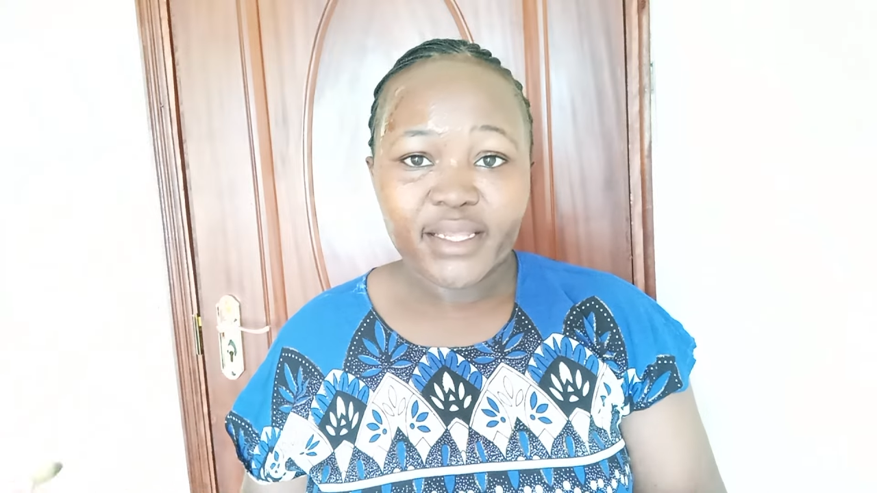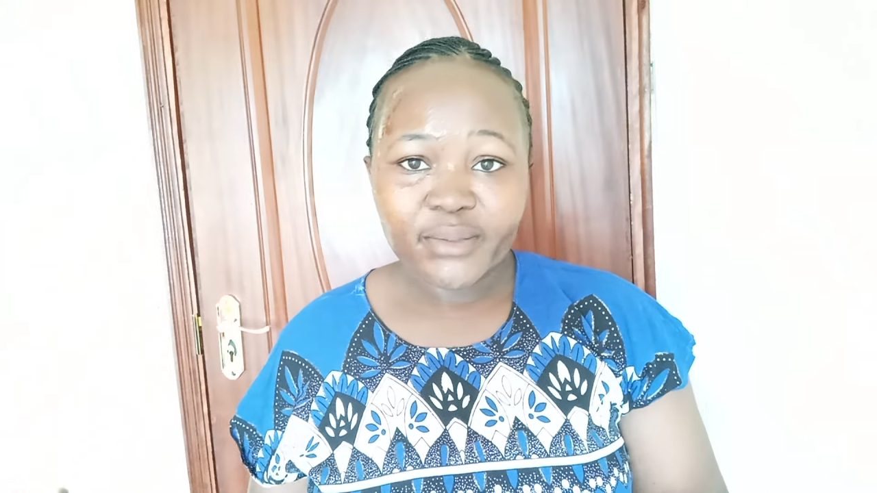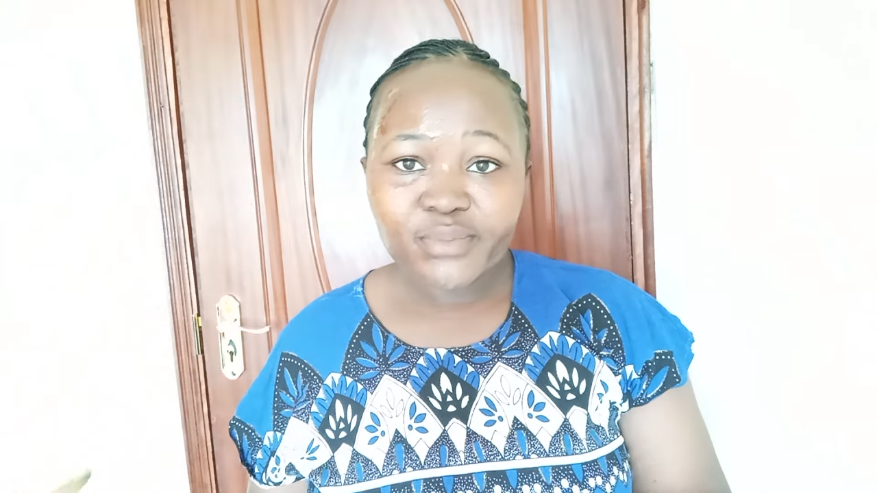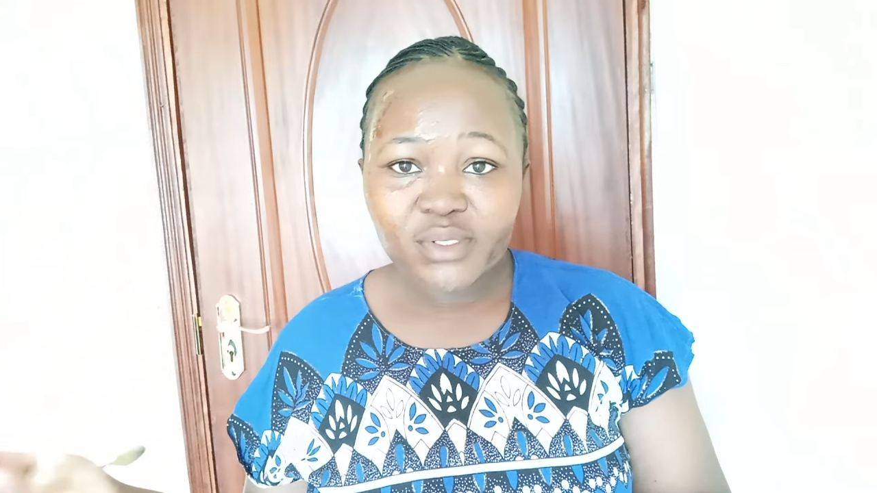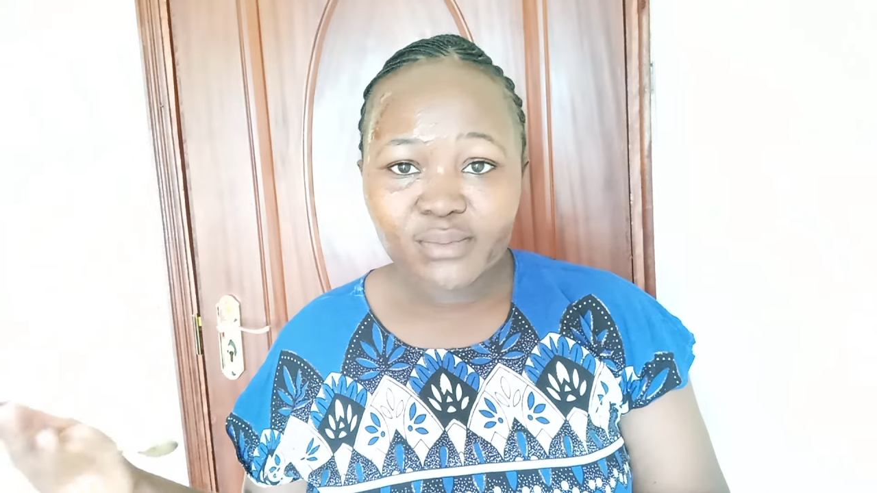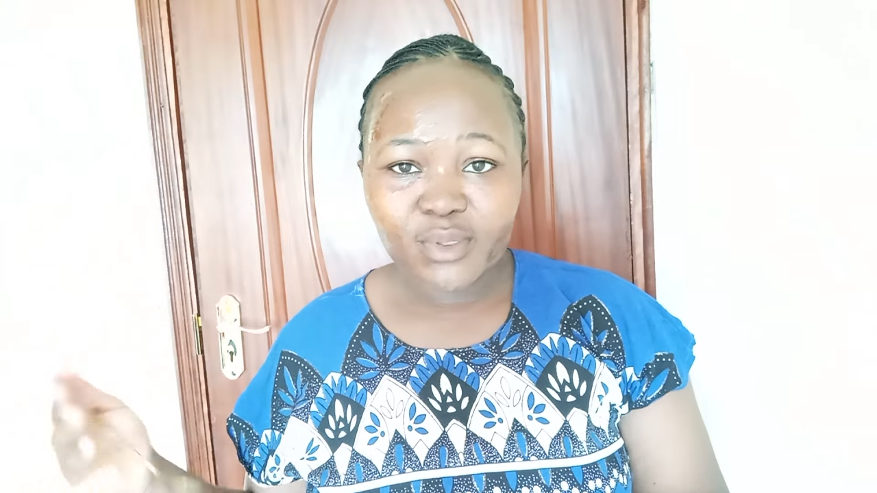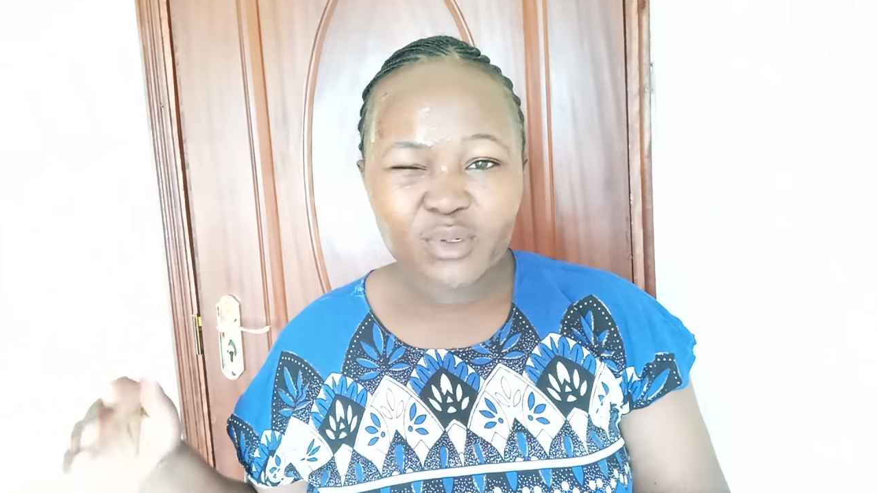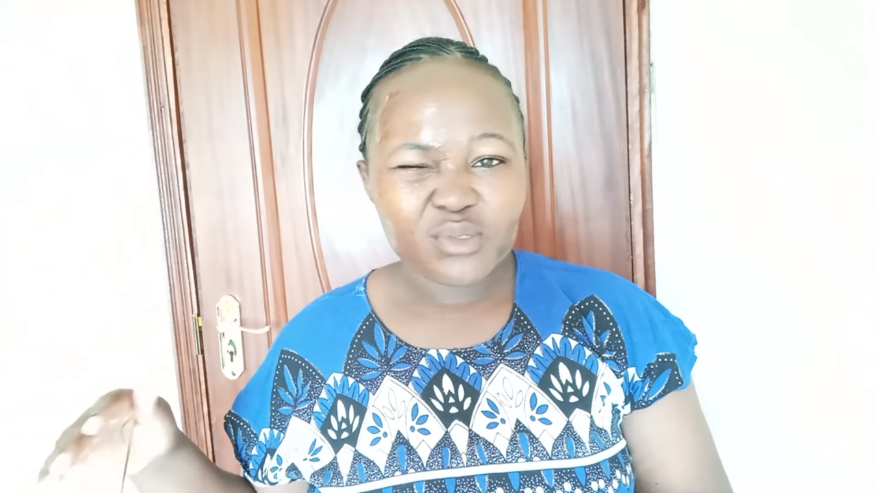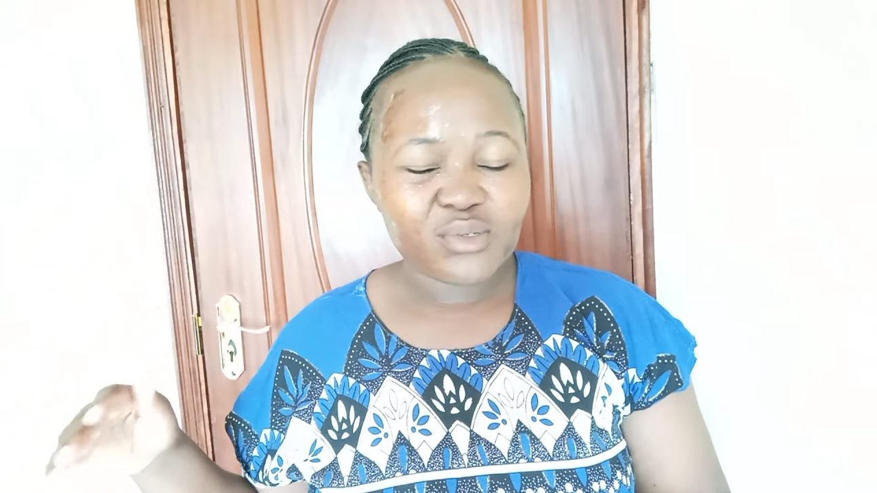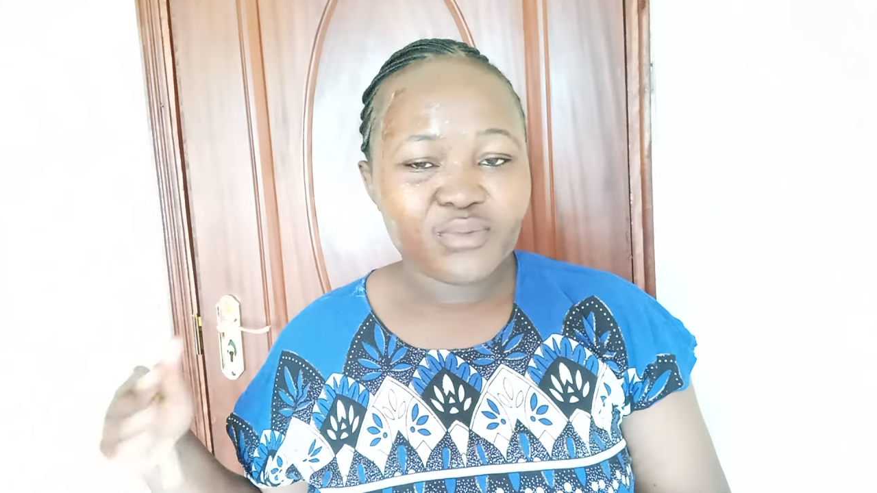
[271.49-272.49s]
lips
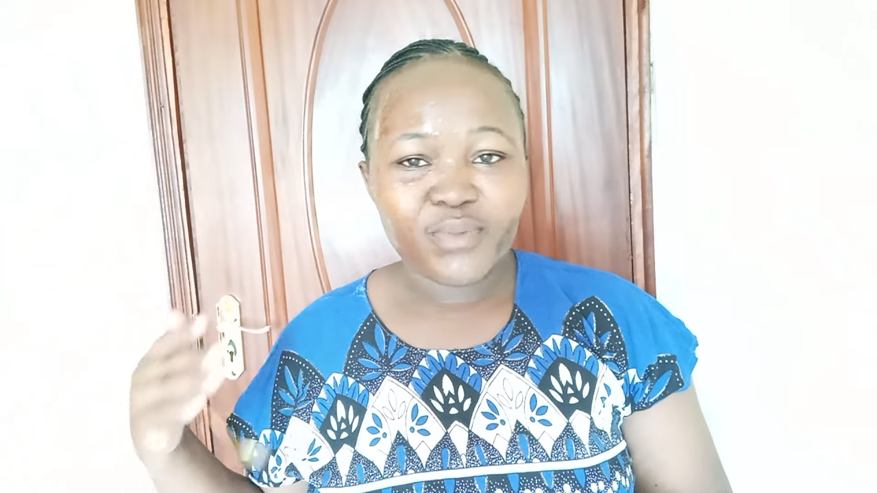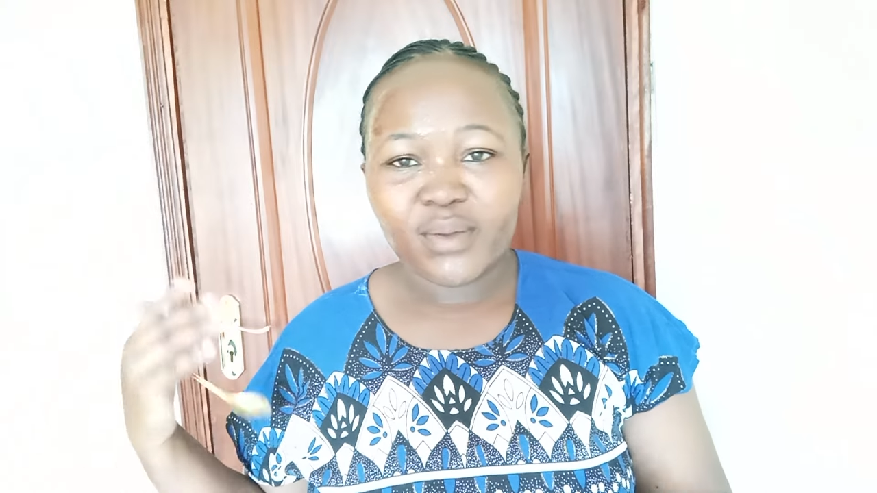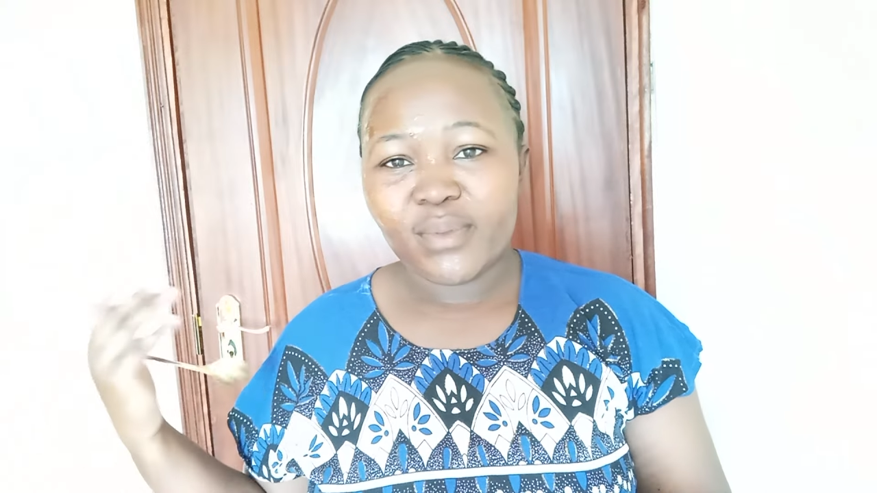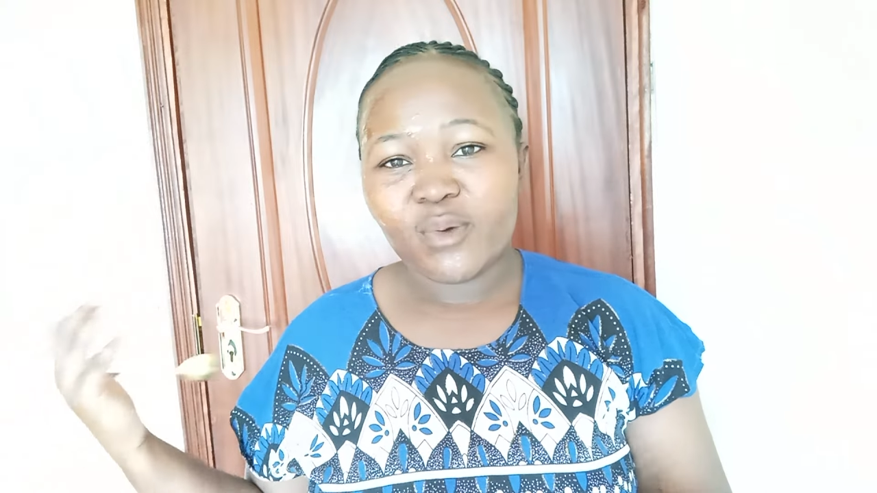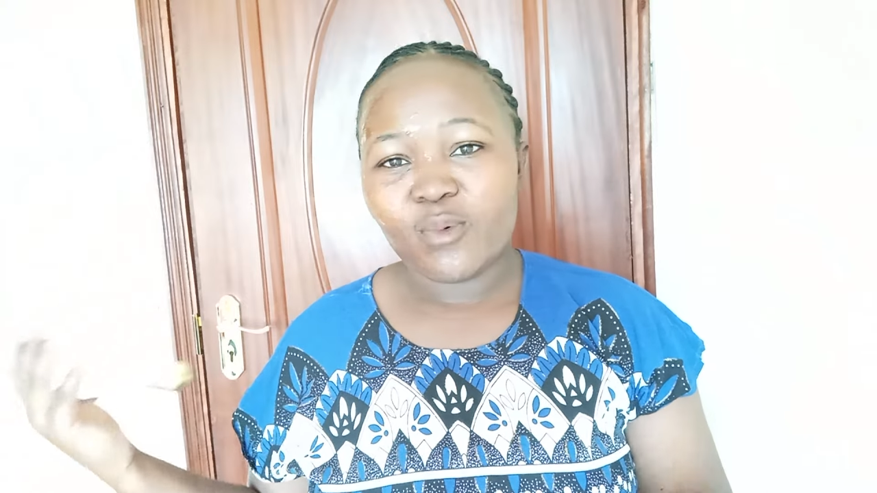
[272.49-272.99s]
because of maybe